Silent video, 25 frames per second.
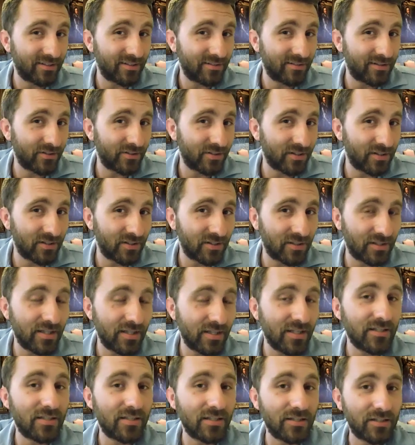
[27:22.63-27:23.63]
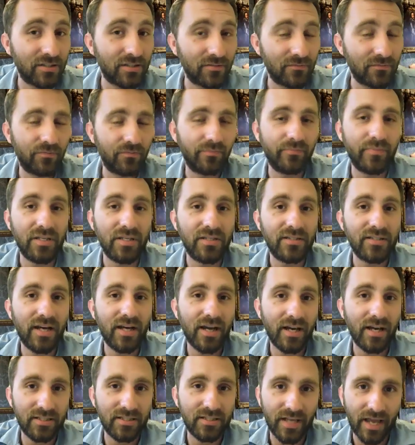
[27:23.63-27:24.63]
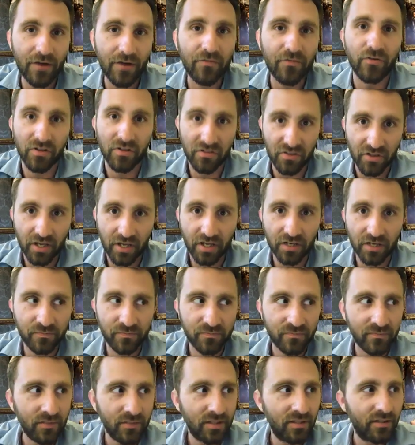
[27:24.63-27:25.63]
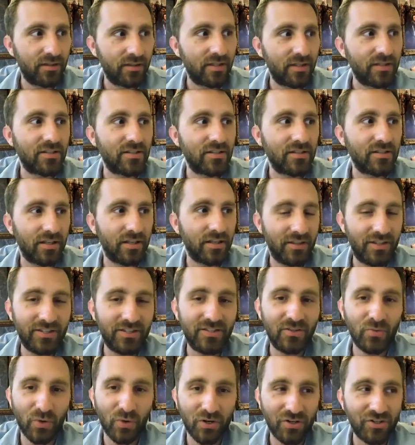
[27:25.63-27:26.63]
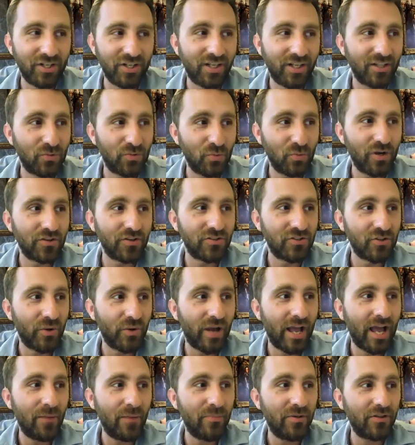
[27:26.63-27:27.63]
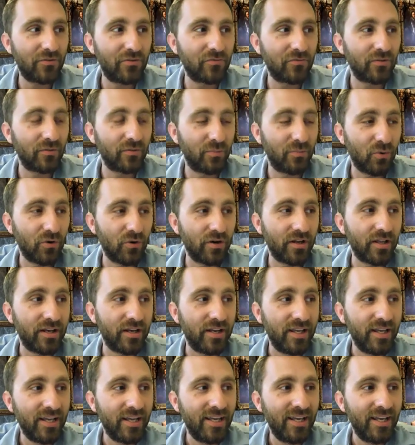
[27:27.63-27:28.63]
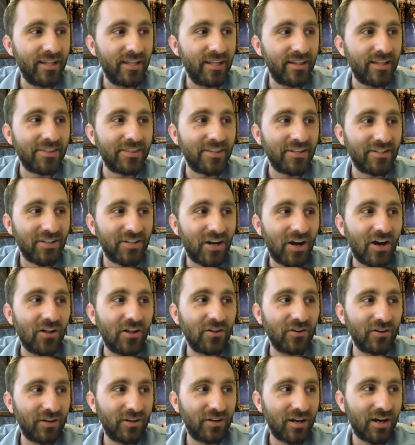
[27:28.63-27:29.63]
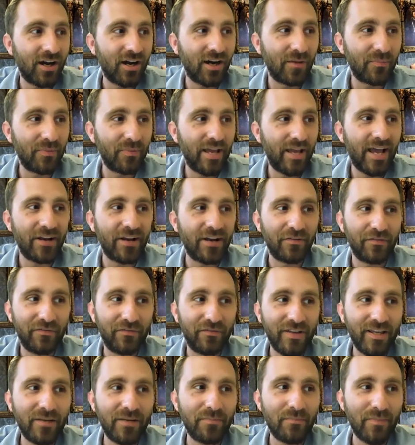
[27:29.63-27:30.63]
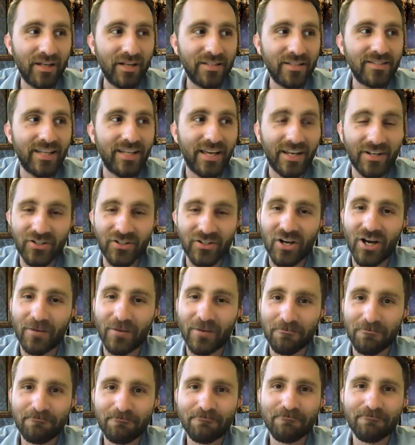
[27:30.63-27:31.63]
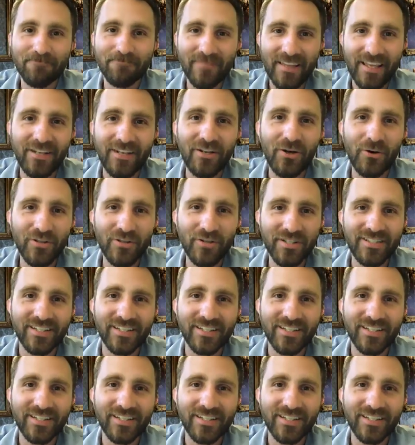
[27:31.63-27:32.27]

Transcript: so this is besides everything, this is where shit gets weird. So Abbott reported that the taller cop had a fake mustache on. He noticed.